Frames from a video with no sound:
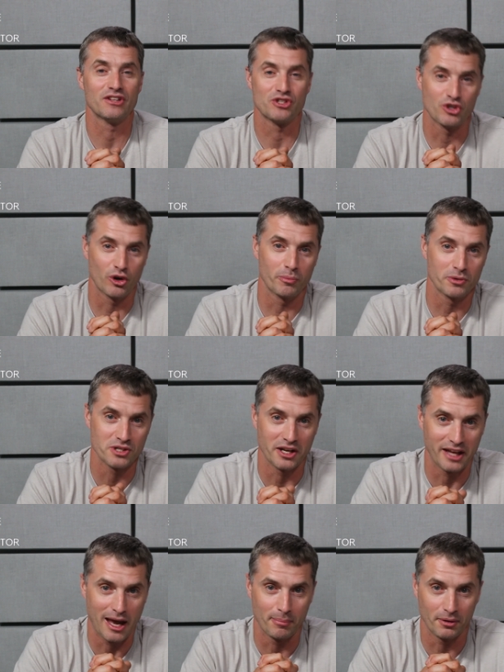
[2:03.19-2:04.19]
the
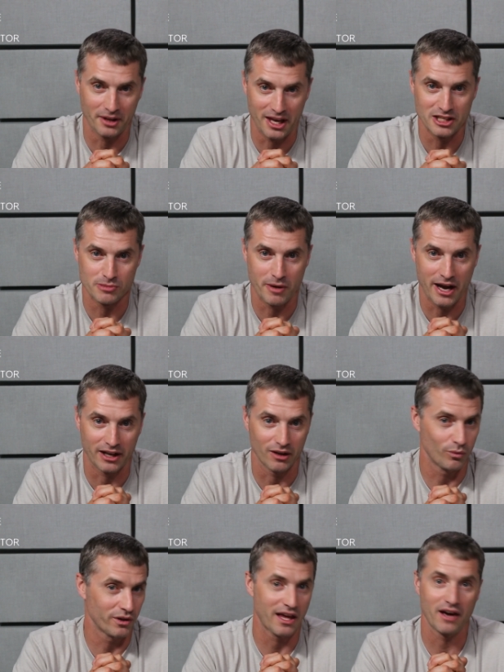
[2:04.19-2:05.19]
0% capital gains
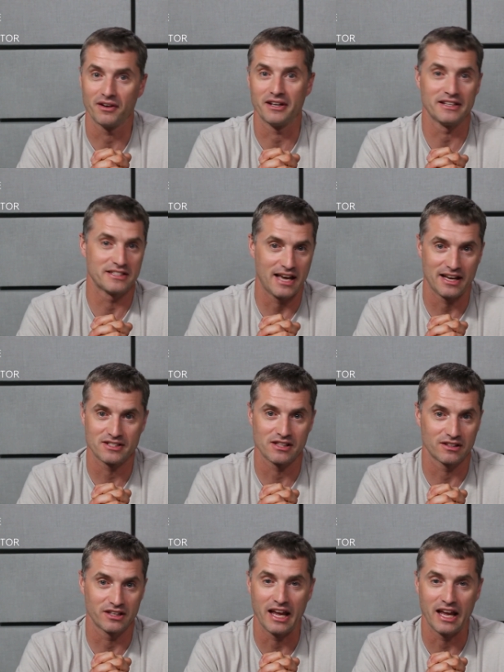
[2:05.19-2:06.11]
bracket without any tax